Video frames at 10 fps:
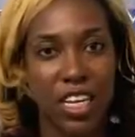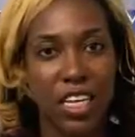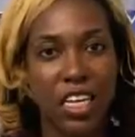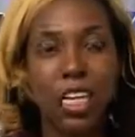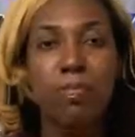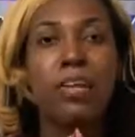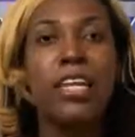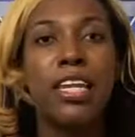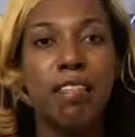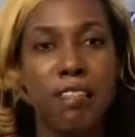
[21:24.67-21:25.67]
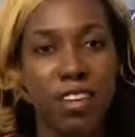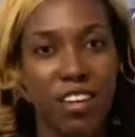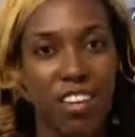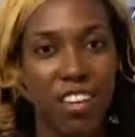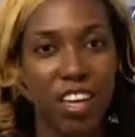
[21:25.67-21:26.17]
Keep living.
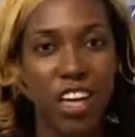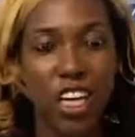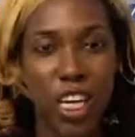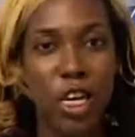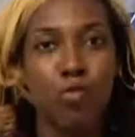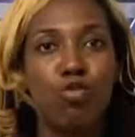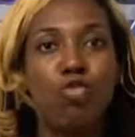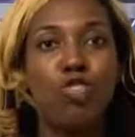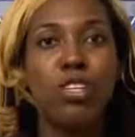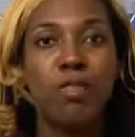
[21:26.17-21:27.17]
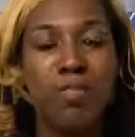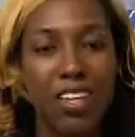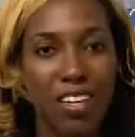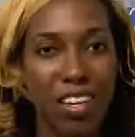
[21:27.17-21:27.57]
Keep dreaming.